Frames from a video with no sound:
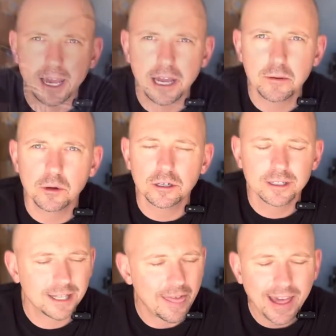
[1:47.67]
hammer.
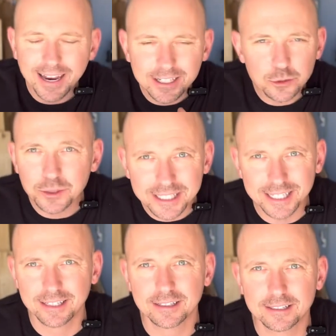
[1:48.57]
That is
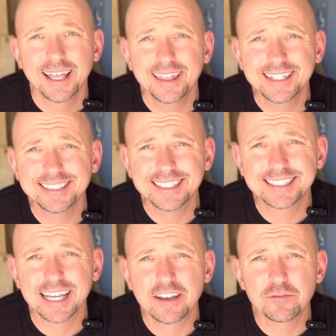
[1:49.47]
ridiculous. This has
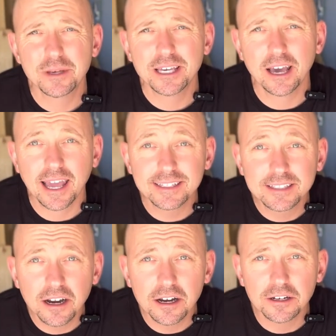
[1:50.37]
saved me a
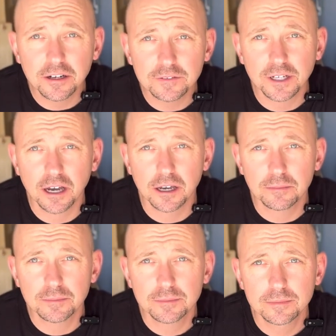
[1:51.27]
ton of time.
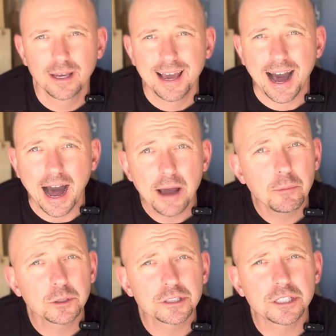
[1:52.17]
I
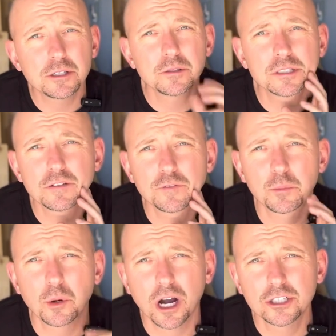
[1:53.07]
mostly use it
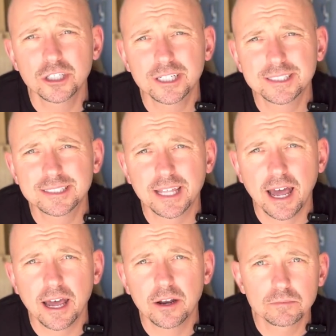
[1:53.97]
for projects
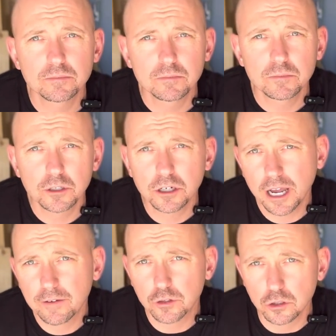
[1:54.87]
that are going
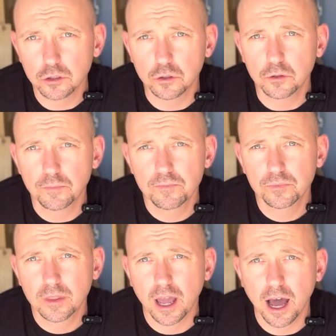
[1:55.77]
to have glue.
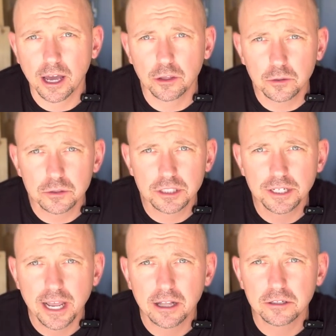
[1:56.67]
I use the
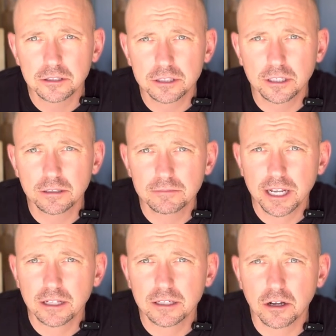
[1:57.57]
nailer to
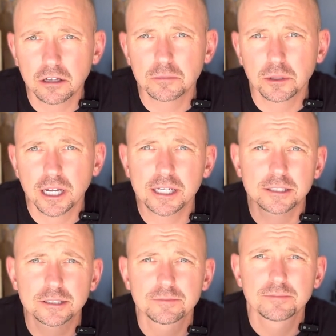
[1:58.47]
nail it all in
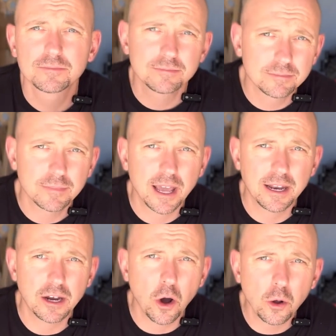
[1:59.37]
place,
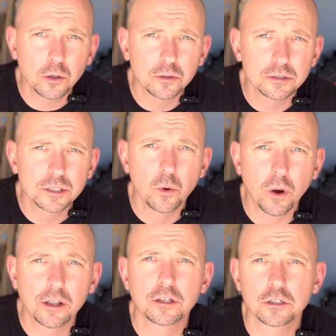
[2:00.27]
and it holds
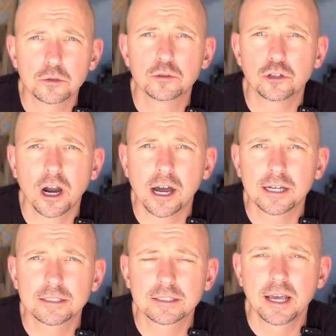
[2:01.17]
while the glue
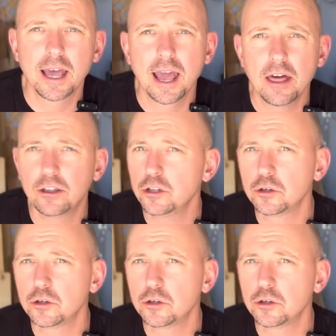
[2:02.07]
dries, and then